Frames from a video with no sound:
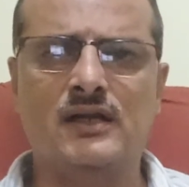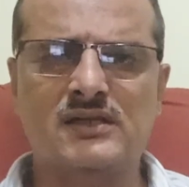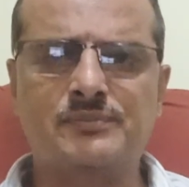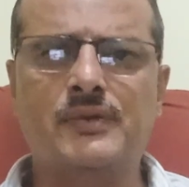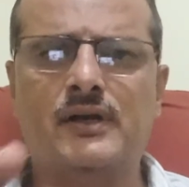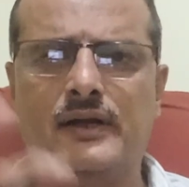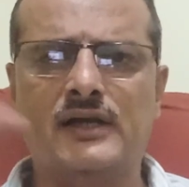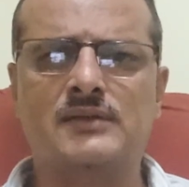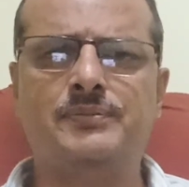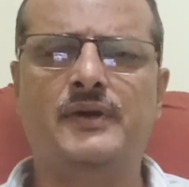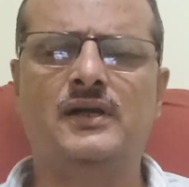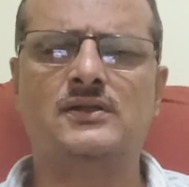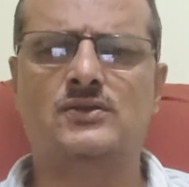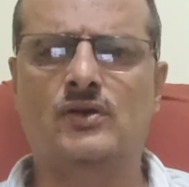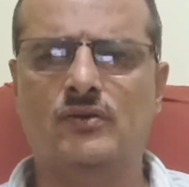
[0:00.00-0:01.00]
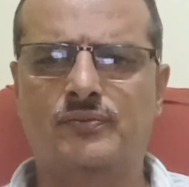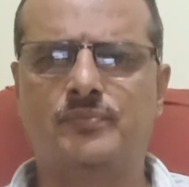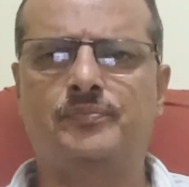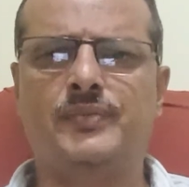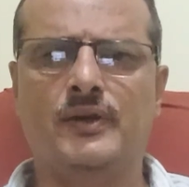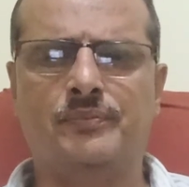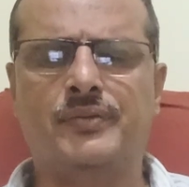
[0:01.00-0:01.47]
but experience of
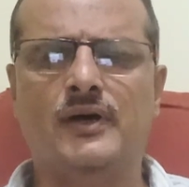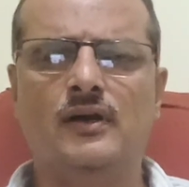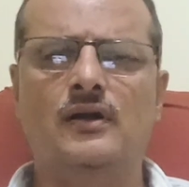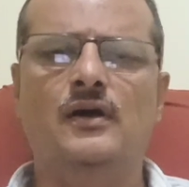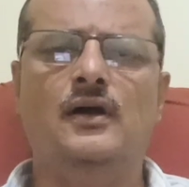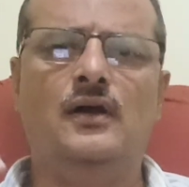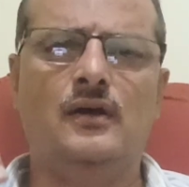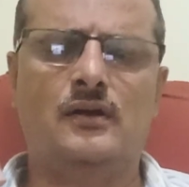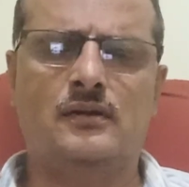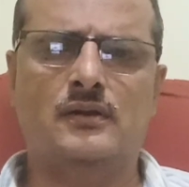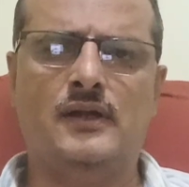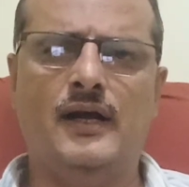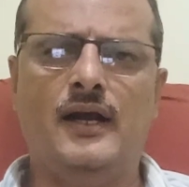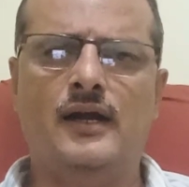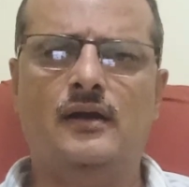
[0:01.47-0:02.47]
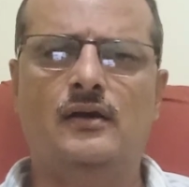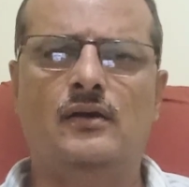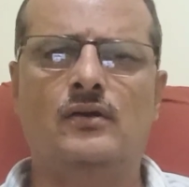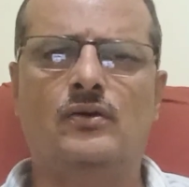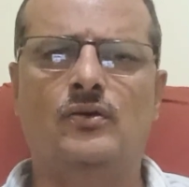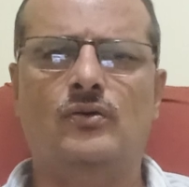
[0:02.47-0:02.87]
people that